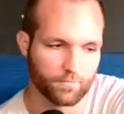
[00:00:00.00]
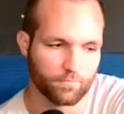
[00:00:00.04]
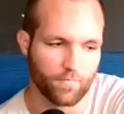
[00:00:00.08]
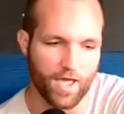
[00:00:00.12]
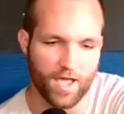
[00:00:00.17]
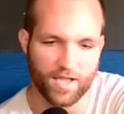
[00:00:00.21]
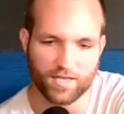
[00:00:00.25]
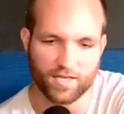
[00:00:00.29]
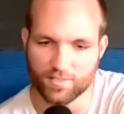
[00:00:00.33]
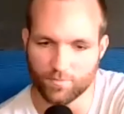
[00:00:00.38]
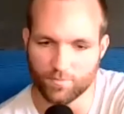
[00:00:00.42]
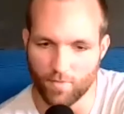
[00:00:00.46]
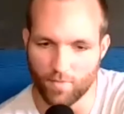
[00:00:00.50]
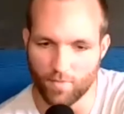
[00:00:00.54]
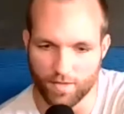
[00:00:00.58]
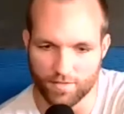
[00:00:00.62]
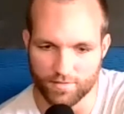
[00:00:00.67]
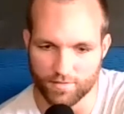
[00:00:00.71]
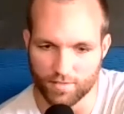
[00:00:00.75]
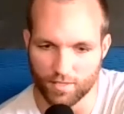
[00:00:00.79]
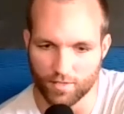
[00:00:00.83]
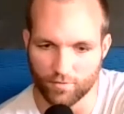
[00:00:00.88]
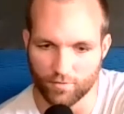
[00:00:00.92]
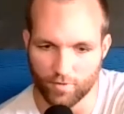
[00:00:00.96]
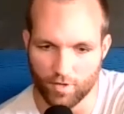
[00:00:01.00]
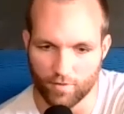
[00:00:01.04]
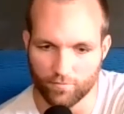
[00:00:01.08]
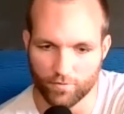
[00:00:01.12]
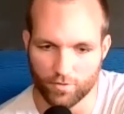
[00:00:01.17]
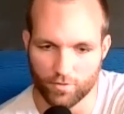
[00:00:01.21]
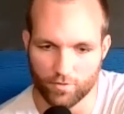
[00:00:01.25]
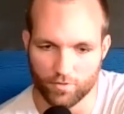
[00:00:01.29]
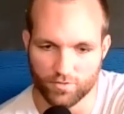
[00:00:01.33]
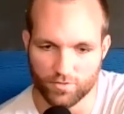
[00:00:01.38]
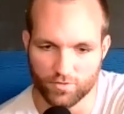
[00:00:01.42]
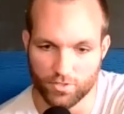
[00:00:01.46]
maximize their
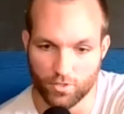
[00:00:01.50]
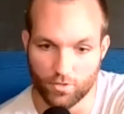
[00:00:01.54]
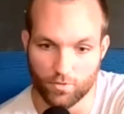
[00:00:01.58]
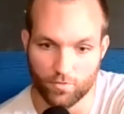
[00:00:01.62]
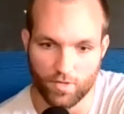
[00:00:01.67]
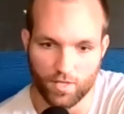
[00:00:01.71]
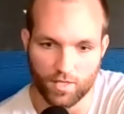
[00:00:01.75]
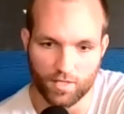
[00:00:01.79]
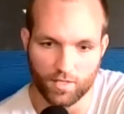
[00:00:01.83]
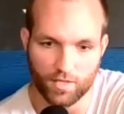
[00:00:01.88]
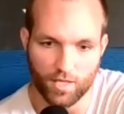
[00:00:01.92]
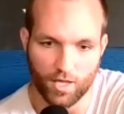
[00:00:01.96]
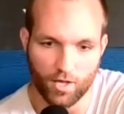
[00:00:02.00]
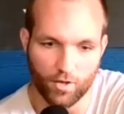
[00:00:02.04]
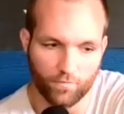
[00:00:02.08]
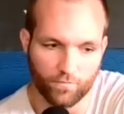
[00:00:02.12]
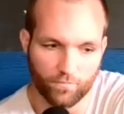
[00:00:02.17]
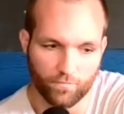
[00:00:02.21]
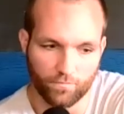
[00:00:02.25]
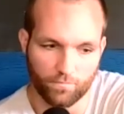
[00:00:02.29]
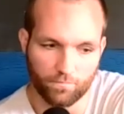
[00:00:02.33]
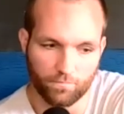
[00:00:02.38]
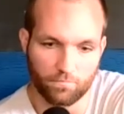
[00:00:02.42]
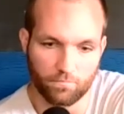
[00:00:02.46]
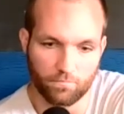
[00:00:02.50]
revenues so they can help